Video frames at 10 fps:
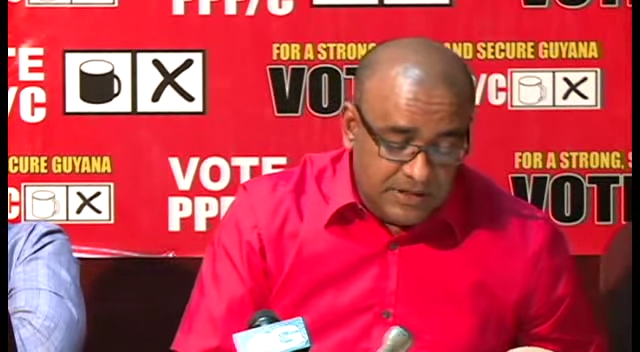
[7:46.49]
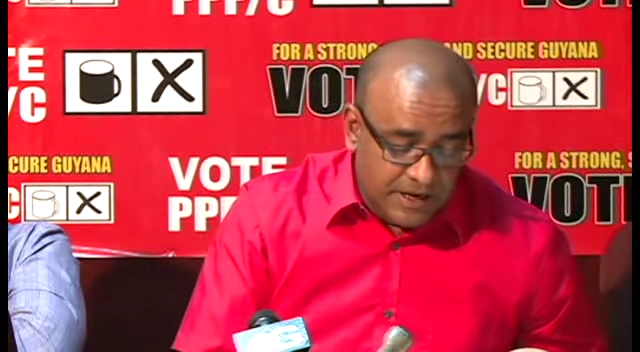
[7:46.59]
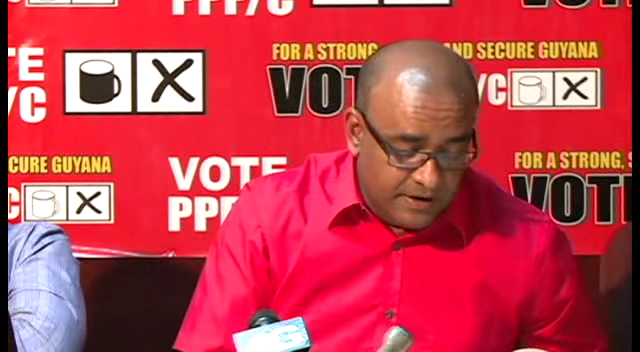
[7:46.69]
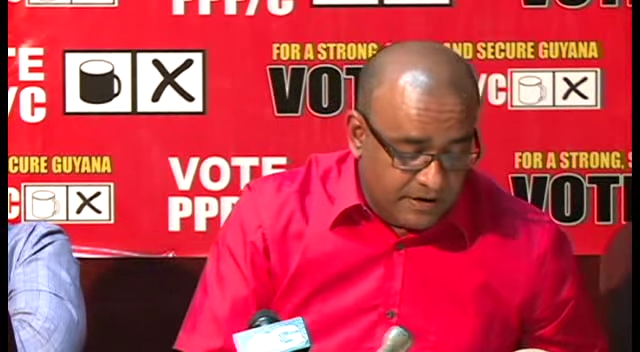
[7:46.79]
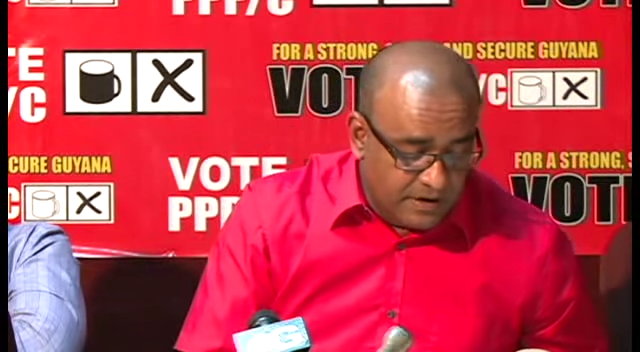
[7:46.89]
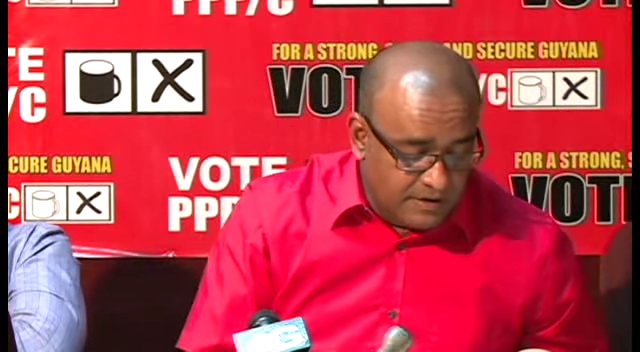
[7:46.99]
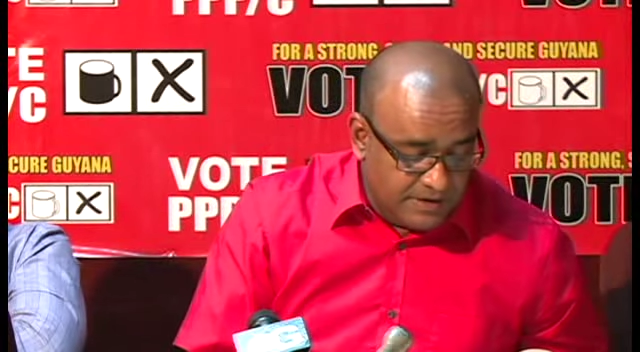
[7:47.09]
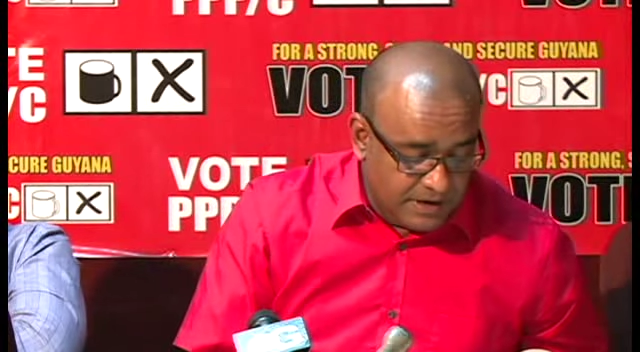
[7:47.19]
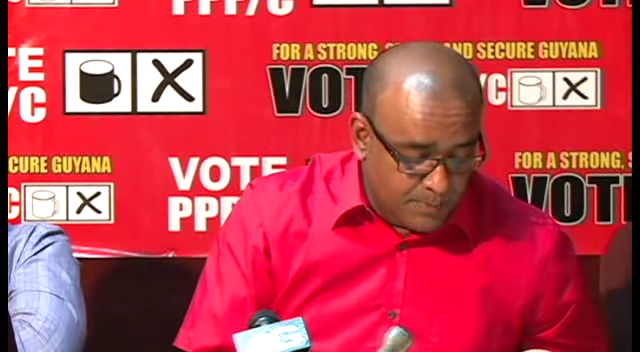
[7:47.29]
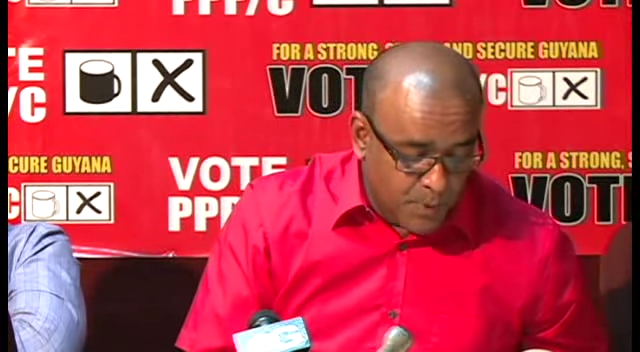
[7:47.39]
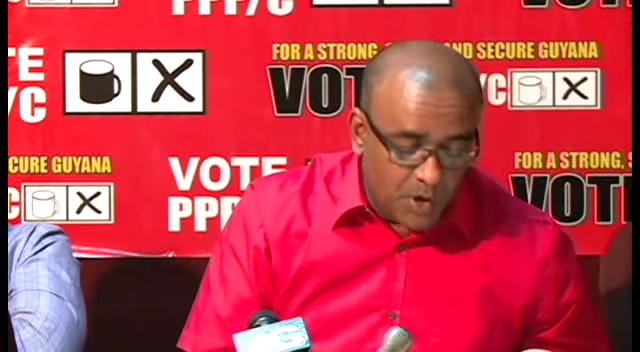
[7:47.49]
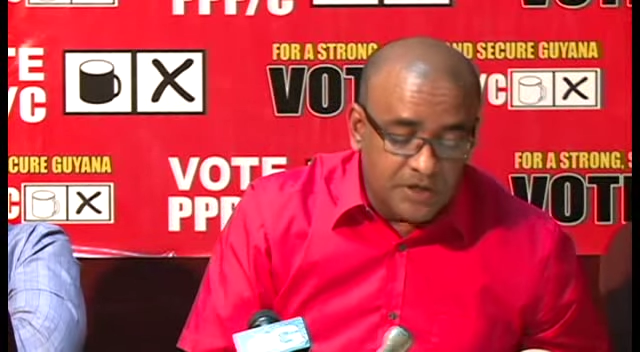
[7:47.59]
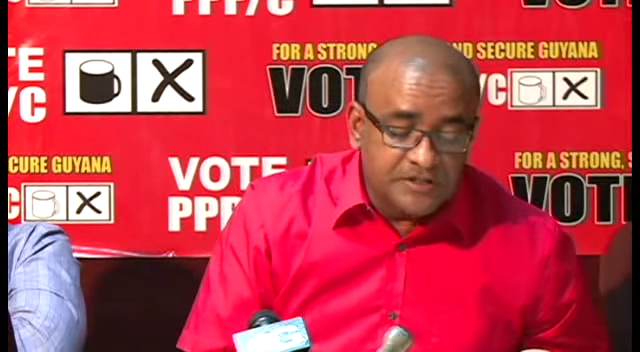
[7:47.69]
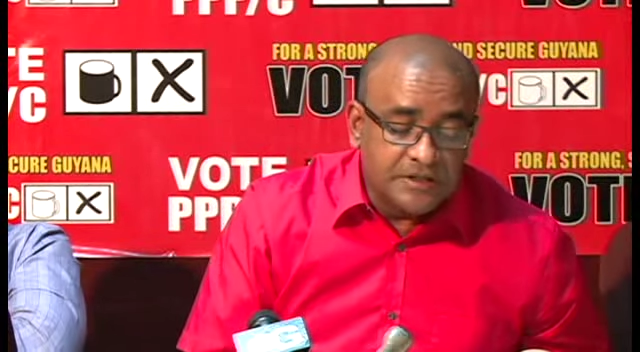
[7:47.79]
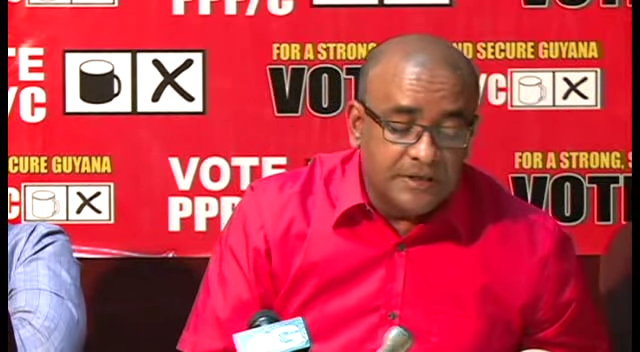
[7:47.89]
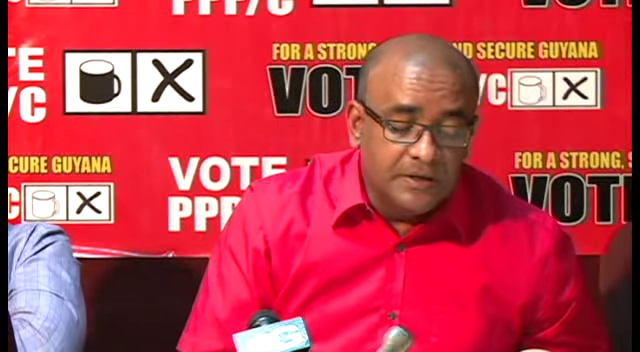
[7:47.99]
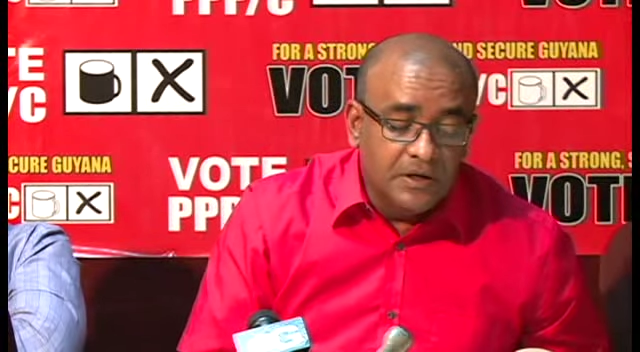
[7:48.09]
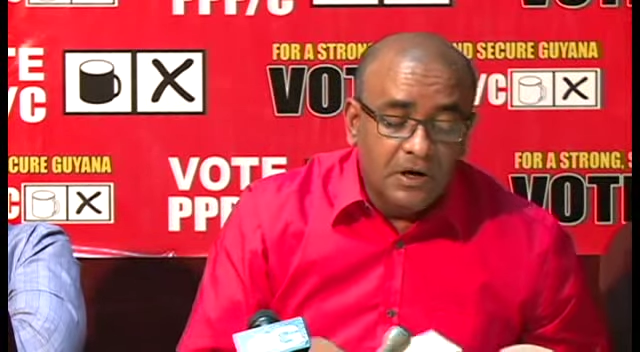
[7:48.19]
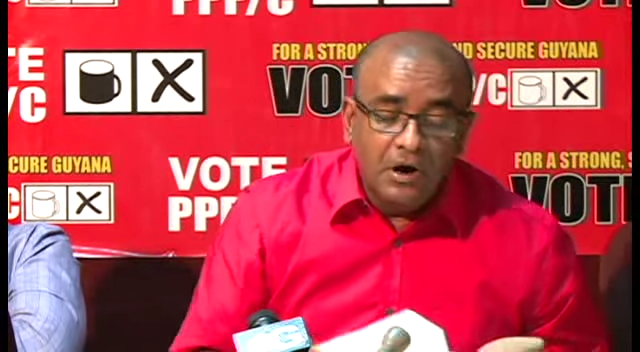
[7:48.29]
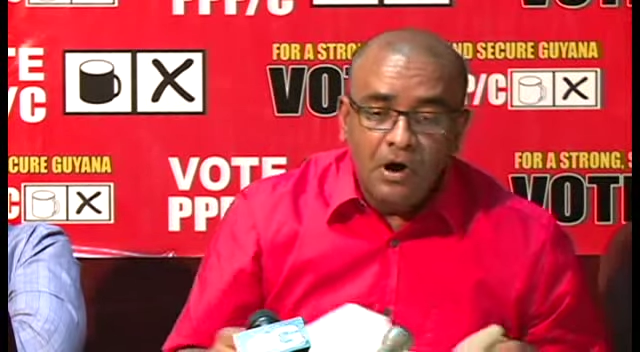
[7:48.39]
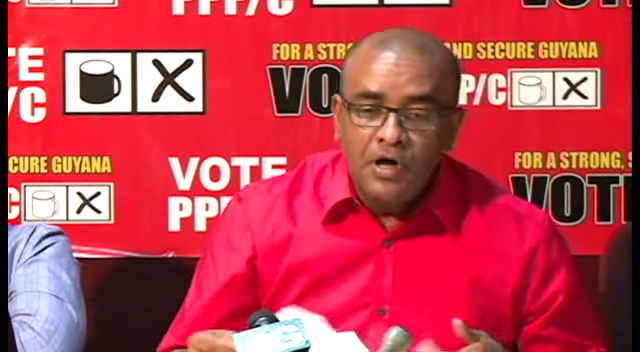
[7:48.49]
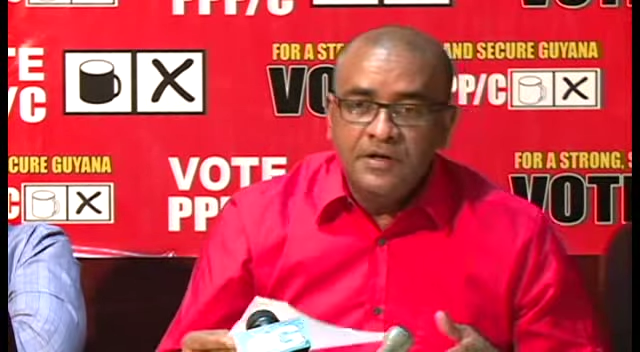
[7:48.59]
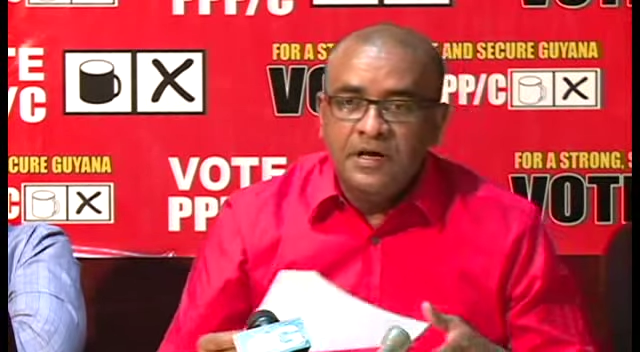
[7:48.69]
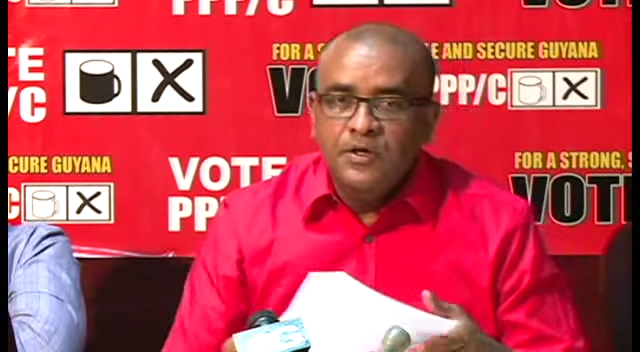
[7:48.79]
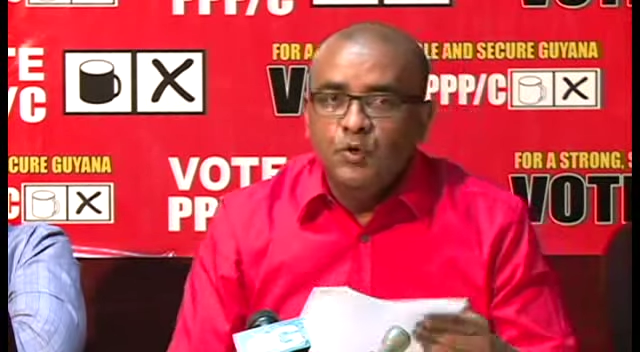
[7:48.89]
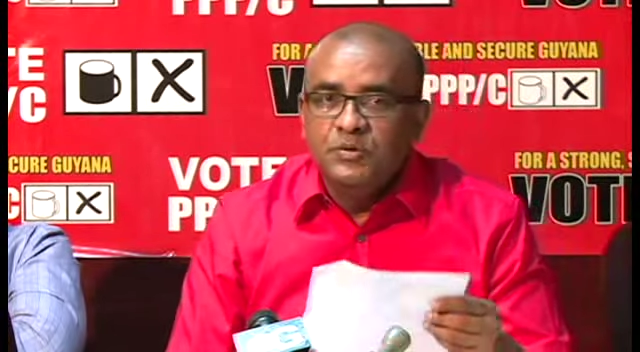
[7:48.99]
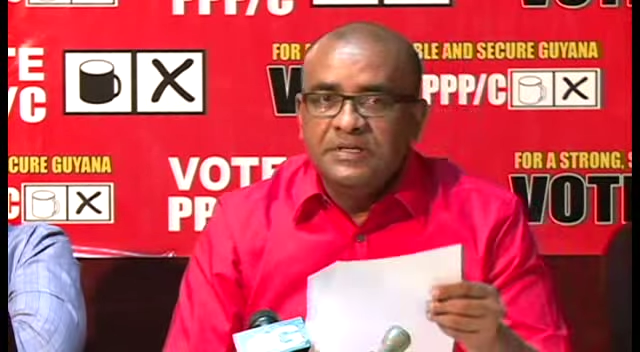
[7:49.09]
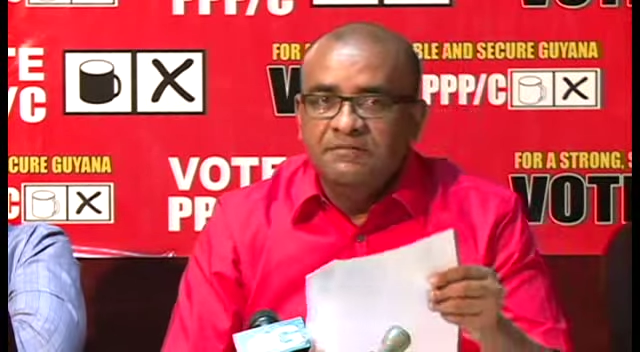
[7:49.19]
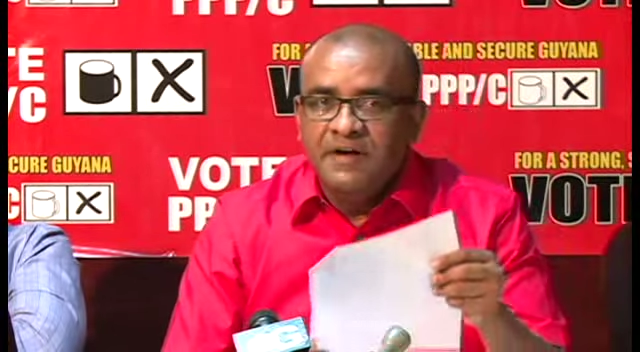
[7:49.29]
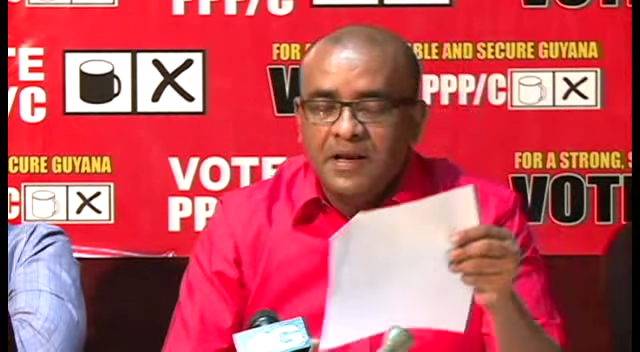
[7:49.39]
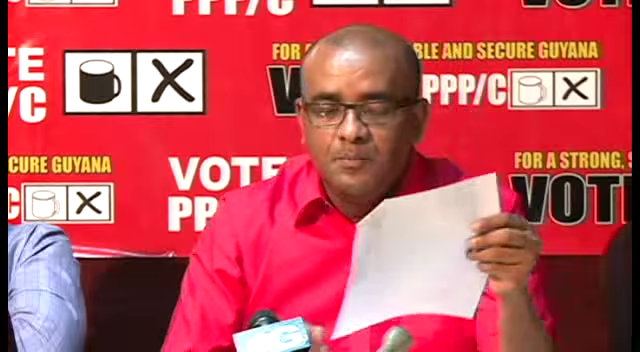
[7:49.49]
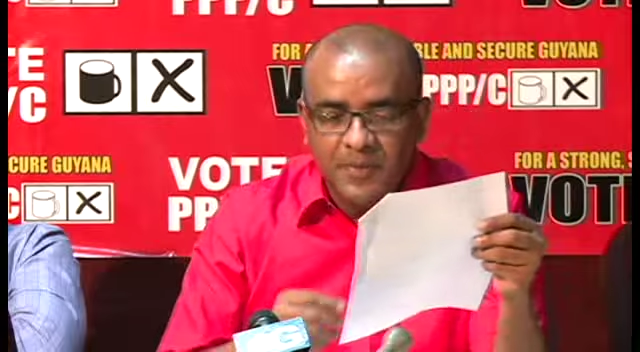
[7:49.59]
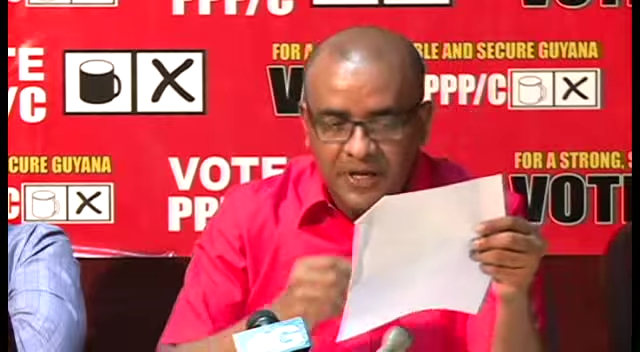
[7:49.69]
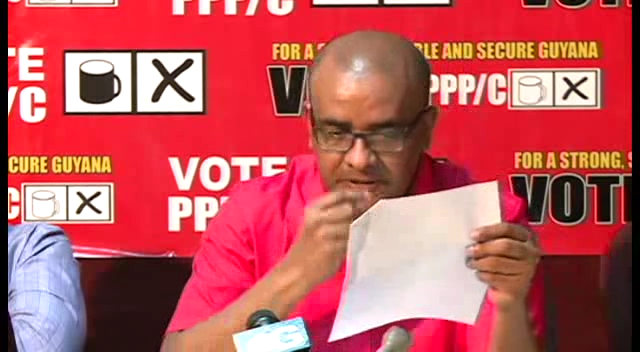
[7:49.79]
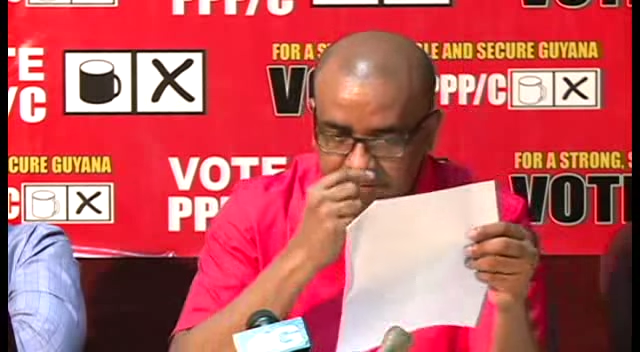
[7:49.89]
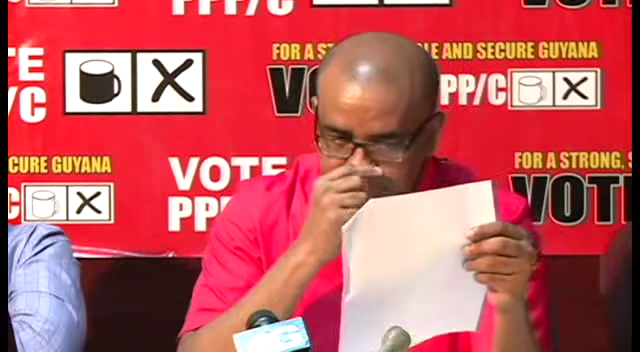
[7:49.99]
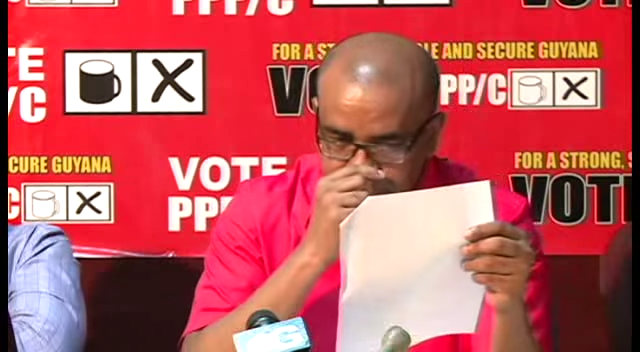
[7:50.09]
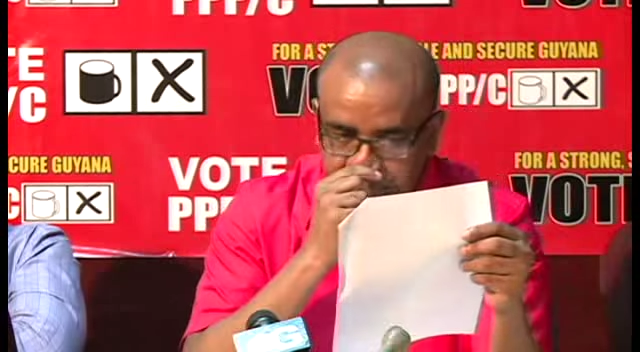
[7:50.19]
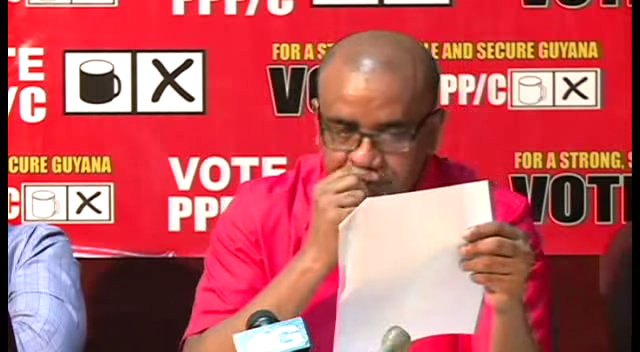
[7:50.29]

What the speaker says: their policy. Under youth development,